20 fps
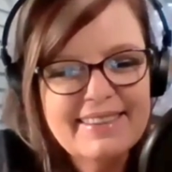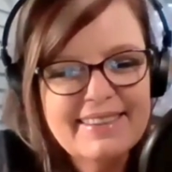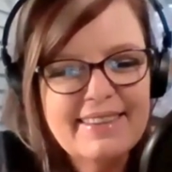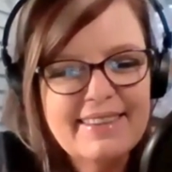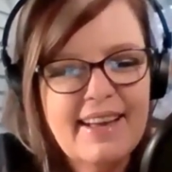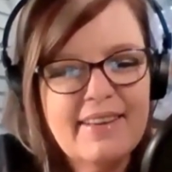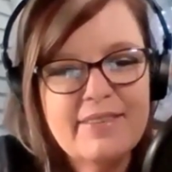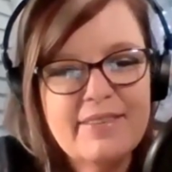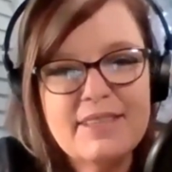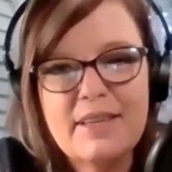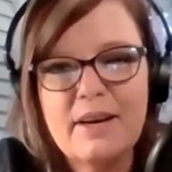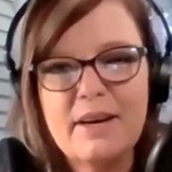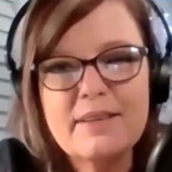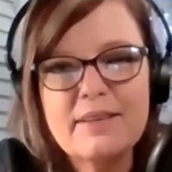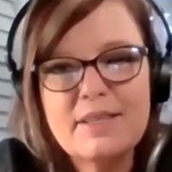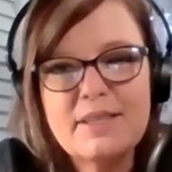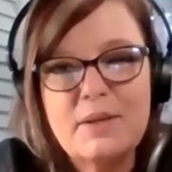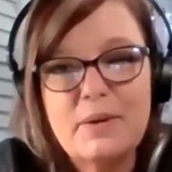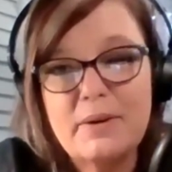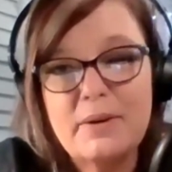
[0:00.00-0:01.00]
I have a dog
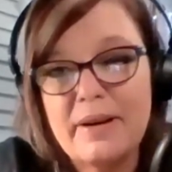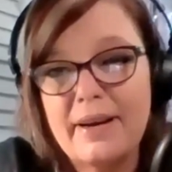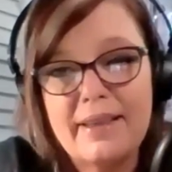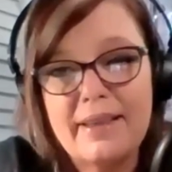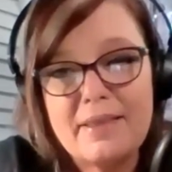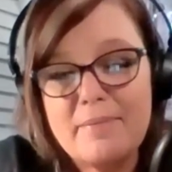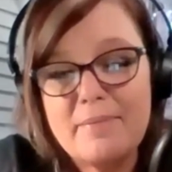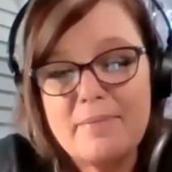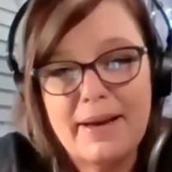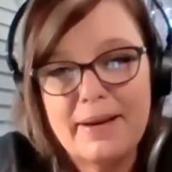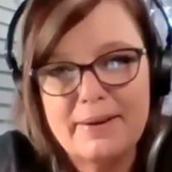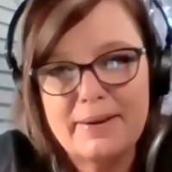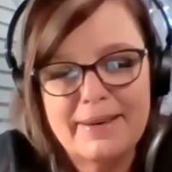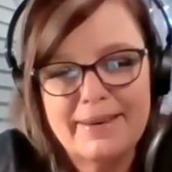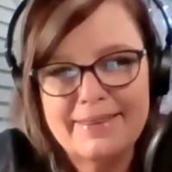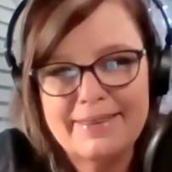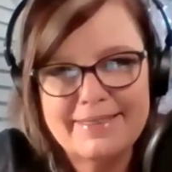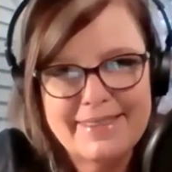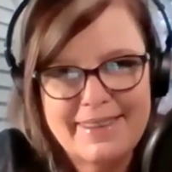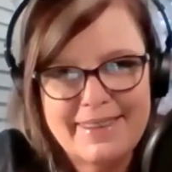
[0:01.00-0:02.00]
snoring in the
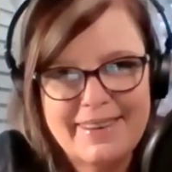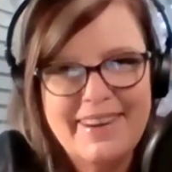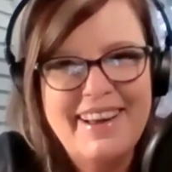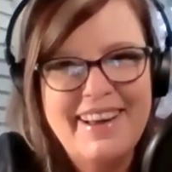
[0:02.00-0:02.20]
background, so